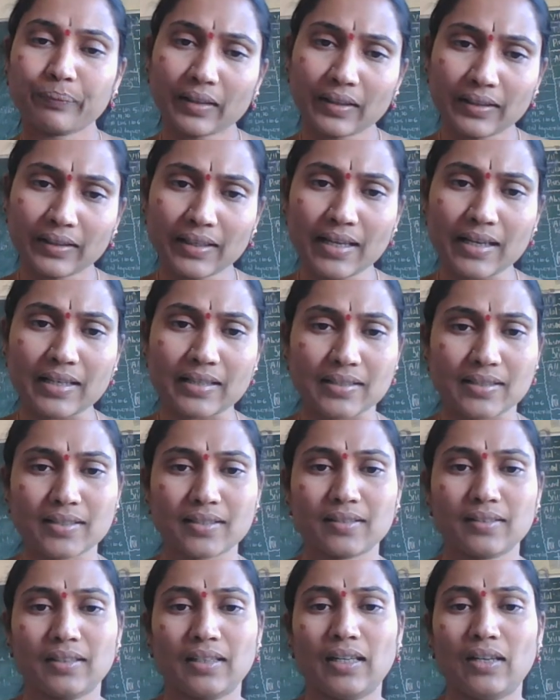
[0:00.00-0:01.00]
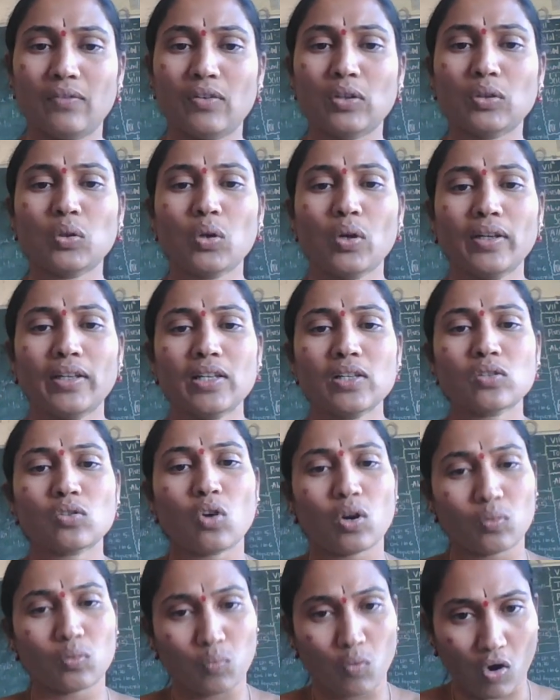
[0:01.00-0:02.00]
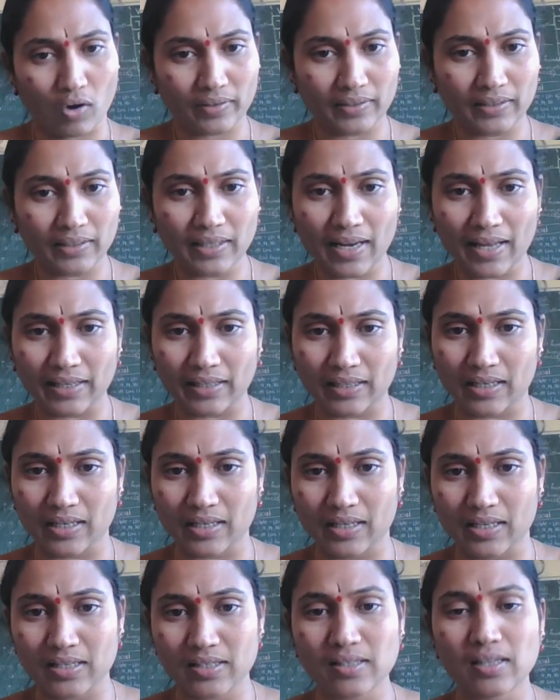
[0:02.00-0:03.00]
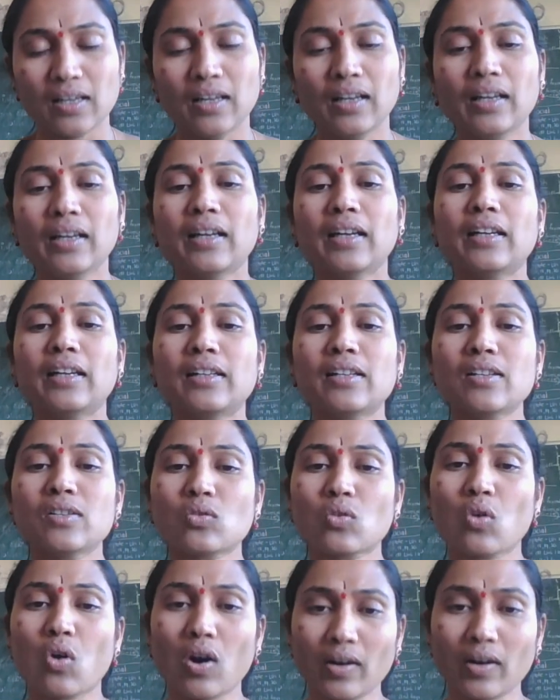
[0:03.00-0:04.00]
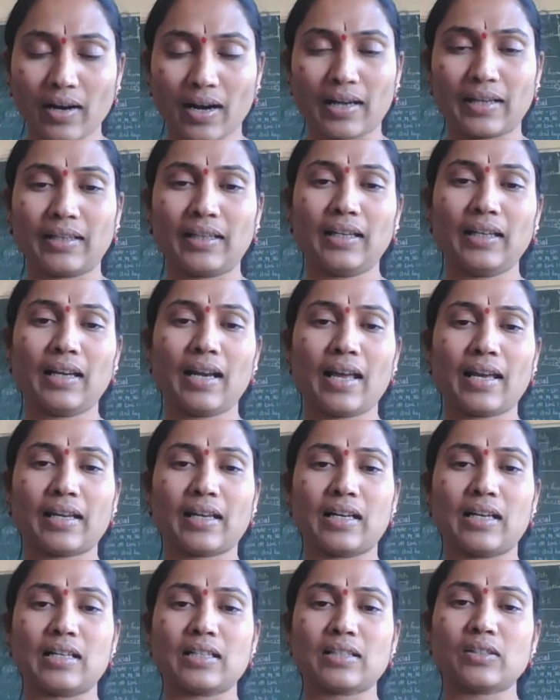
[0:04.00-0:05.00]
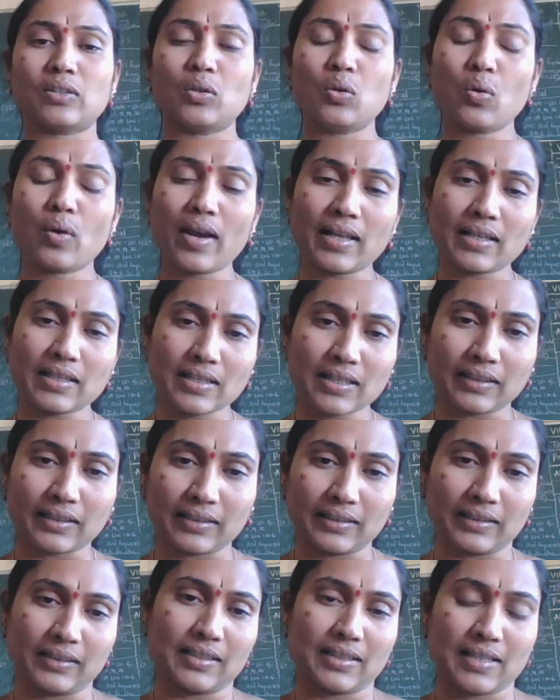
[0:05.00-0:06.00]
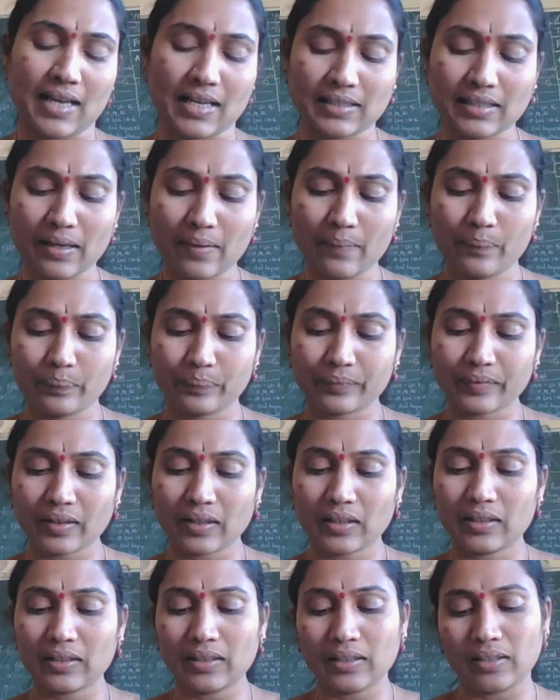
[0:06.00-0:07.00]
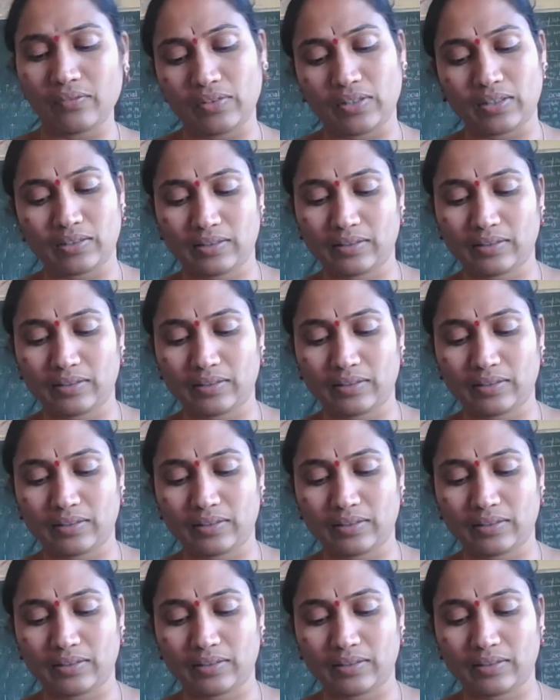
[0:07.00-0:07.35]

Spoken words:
Yes, even though it is not walking like us, it is not running like us, you can say that it is as a living.